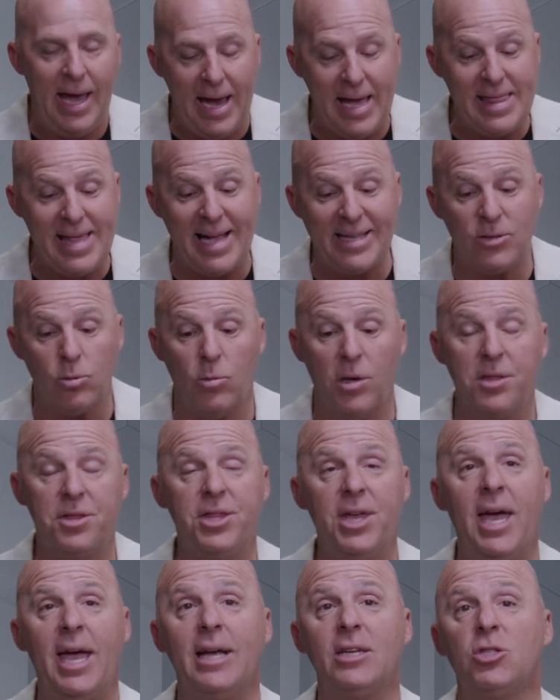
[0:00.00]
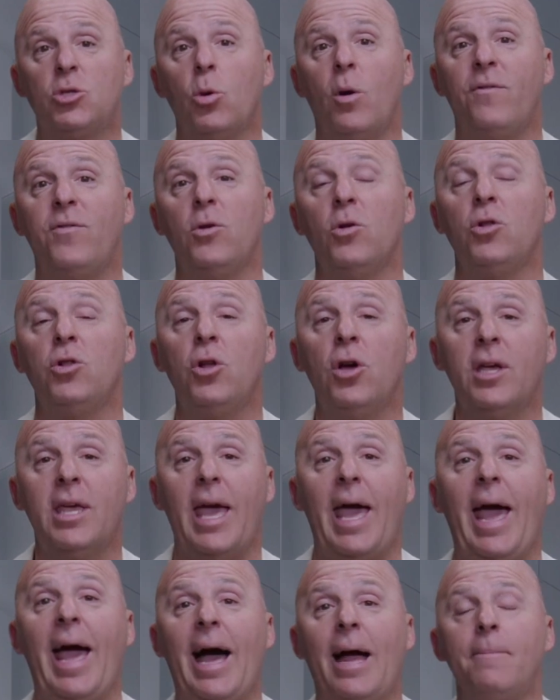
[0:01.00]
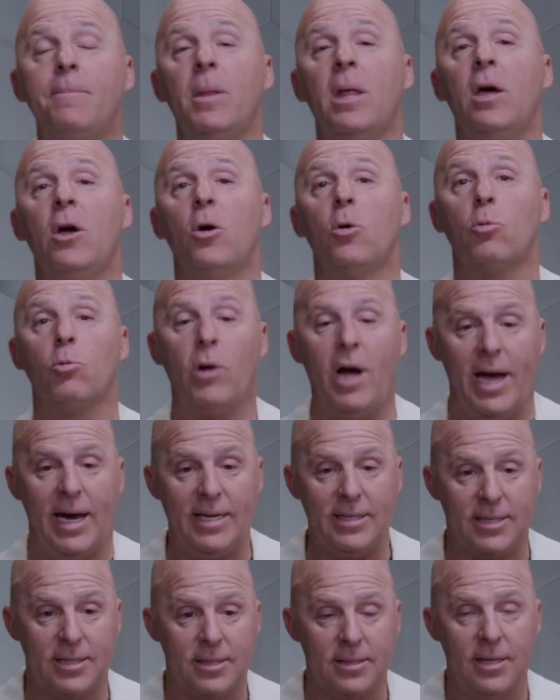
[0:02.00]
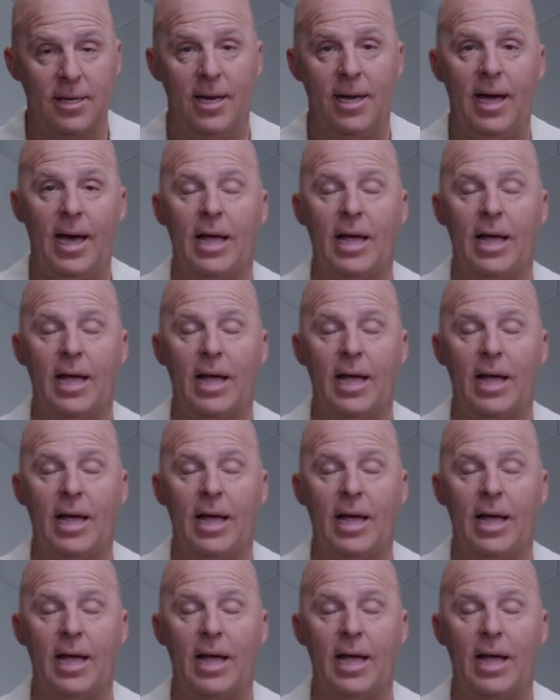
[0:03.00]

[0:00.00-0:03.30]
And that's one thing. So if you look at rice,